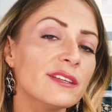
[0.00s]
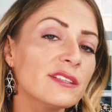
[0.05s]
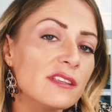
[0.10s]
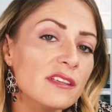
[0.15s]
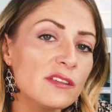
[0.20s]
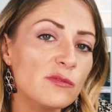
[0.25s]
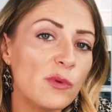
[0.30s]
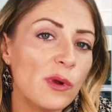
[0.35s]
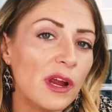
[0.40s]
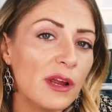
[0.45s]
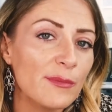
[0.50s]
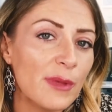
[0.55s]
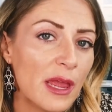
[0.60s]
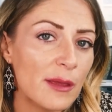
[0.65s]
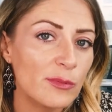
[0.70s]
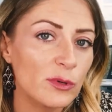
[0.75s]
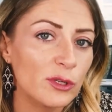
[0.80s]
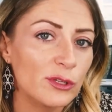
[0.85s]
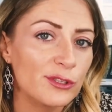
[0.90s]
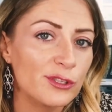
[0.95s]
this is where I'm
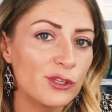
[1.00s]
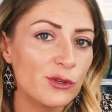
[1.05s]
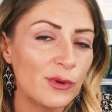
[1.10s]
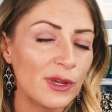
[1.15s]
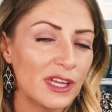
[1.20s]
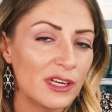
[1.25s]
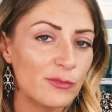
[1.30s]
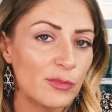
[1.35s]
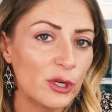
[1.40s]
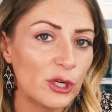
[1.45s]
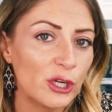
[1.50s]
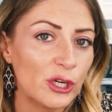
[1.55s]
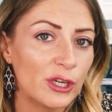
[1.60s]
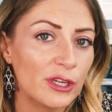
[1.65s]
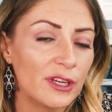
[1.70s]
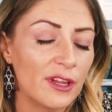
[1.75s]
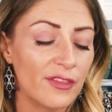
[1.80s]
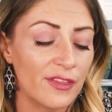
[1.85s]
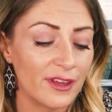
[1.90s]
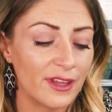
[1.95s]
able to
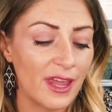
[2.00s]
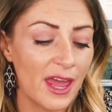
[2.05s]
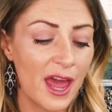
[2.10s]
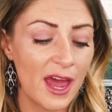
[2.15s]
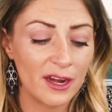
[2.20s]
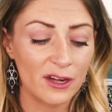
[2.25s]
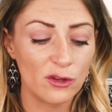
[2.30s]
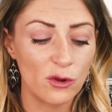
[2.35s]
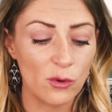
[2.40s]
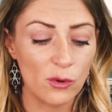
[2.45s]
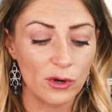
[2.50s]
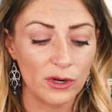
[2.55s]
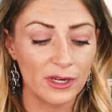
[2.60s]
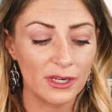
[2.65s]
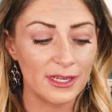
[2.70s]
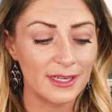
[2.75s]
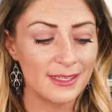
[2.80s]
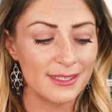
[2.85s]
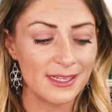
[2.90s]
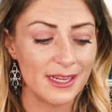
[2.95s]
input the
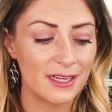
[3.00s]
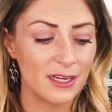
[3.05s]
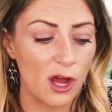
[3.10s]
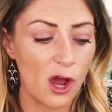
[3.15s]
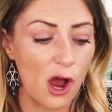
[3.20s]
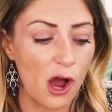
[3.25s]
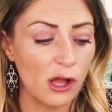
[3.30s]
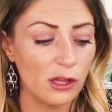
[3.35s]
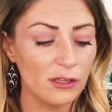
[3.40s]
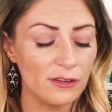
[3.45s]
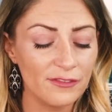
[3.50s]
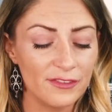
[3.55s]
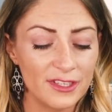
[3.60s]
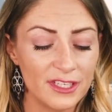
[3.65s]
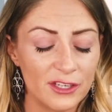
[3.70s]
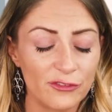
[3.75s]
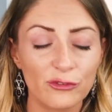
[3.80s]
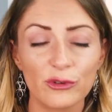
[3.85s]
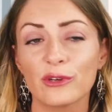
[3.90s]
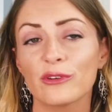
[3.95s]
categories and all of the
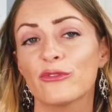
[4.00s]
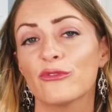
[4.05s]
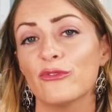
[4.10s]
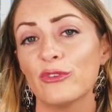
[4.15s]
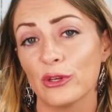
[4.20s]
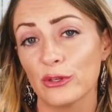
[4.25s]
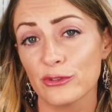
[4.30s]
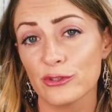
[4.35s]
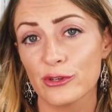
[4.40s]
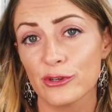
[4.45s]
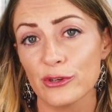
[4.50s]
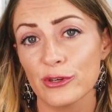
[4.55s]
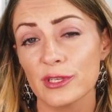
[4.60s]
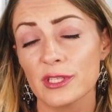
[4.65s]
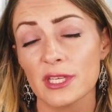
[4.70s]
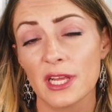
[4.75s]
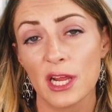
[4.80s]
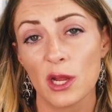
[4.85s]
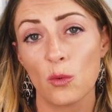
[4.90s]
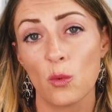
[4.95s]
different
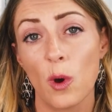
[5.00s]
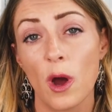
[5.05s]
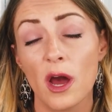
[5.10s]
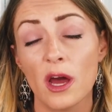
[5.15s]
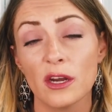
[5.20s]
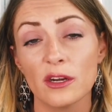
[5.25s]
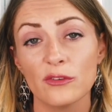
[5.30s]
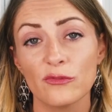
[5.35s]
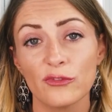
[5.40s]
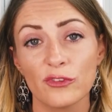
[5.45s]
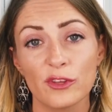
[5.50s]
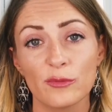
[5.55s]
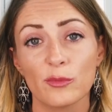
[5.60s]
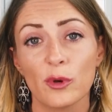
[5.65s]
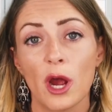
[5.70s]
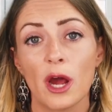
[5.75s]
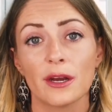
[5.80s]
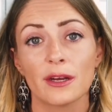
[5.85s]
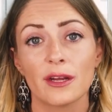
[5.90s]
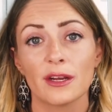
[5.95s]
filters that I want for the
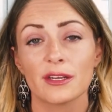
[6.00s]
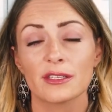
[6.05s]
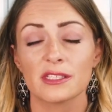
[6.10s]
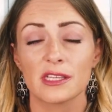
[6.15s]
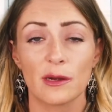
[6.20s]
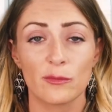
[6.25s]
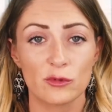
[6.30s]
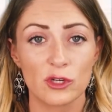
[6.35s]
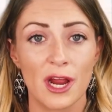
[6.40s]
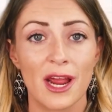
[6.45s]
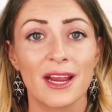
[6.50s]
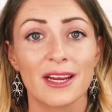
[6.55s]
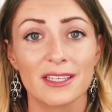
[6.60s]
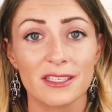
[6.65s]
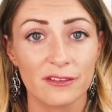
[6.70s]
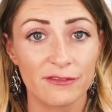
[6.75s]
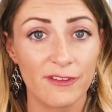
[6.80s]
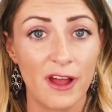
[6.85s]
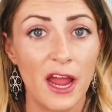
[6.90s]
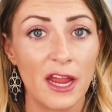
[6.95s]
products that I'm trying
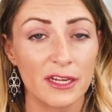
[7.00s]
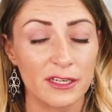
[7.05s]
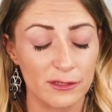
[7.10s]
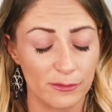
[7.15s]
to find.